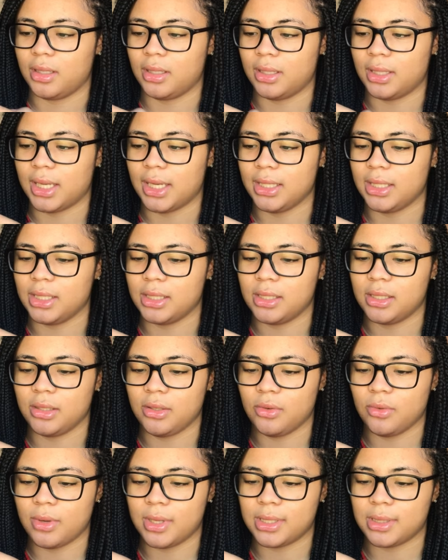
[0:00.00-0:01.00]
lightning to
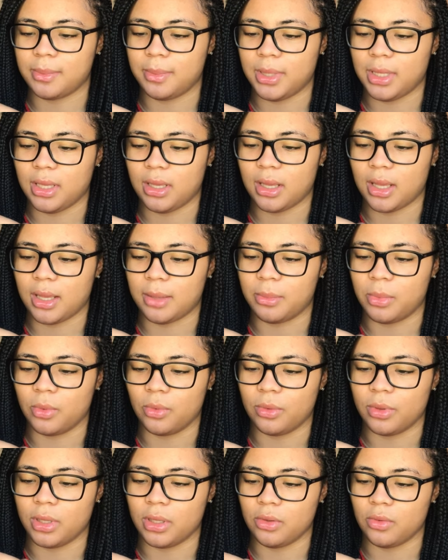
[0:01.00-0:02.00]
USB cable,
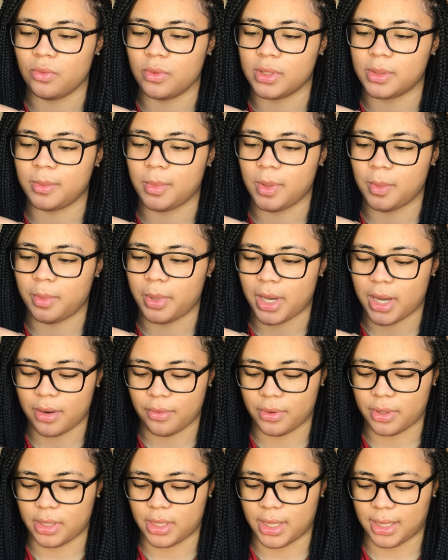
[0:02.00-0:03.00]
and USB
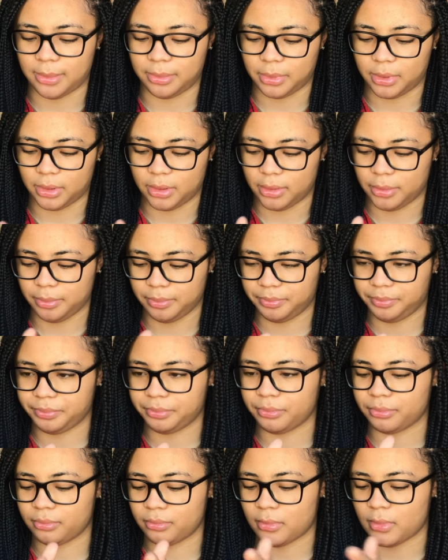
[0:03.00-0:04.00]
power adapter.
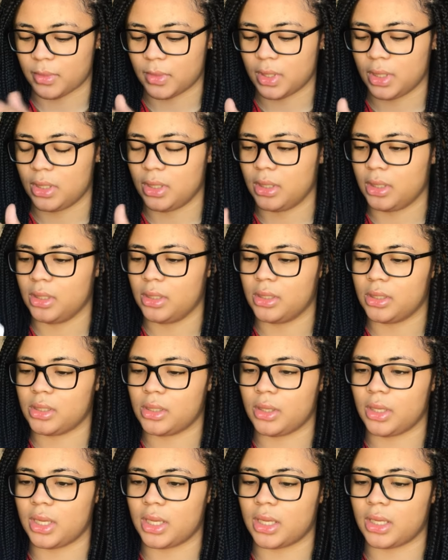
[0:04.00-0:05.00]

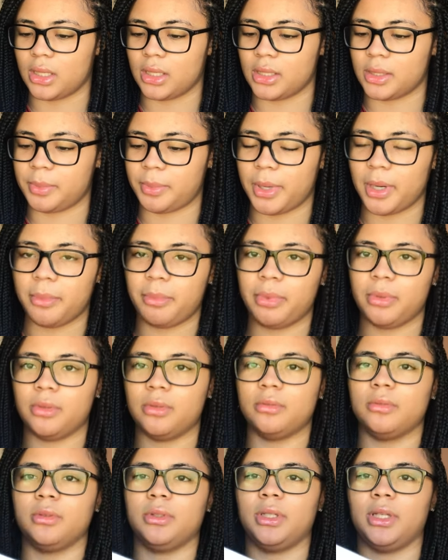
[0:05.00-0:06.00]
So yeah, it's
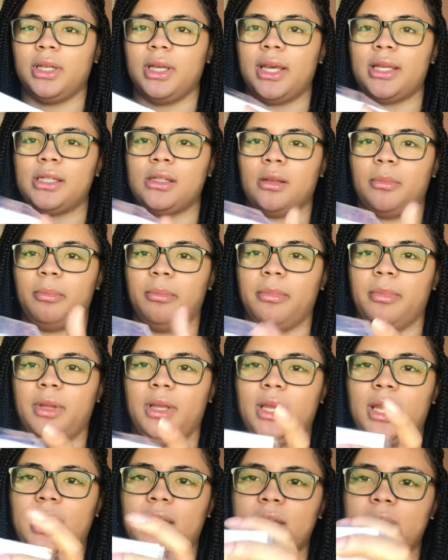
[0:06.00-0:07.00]
purple. It
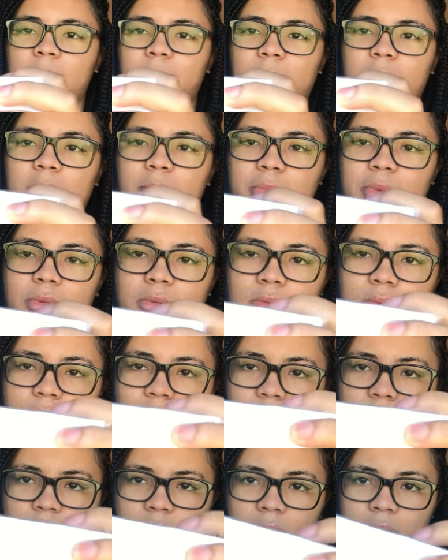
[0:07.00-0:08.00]
has purple
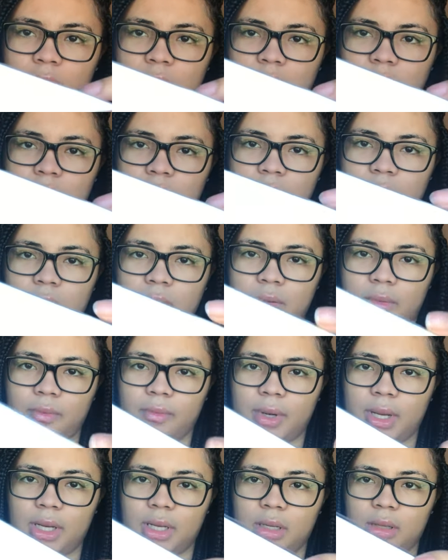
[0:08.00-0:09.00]

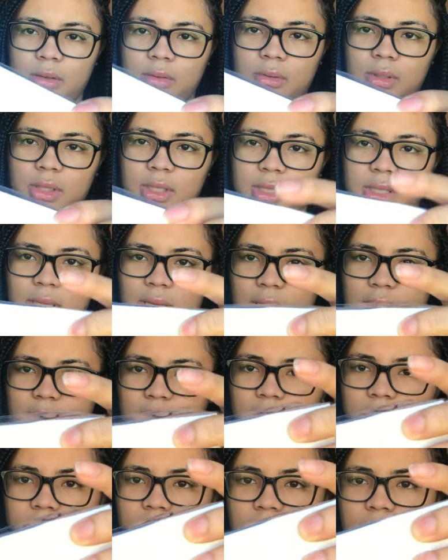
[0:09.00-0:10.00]
writing on the
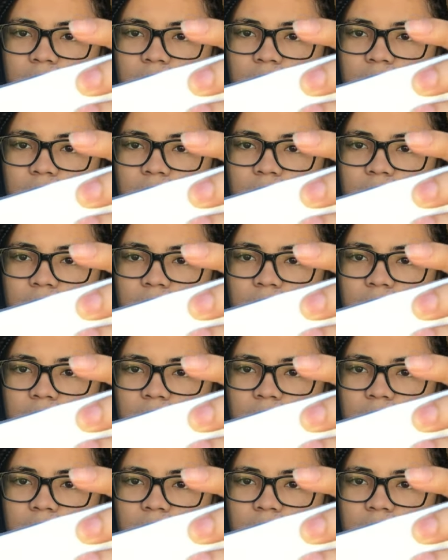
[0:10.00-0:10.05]
side.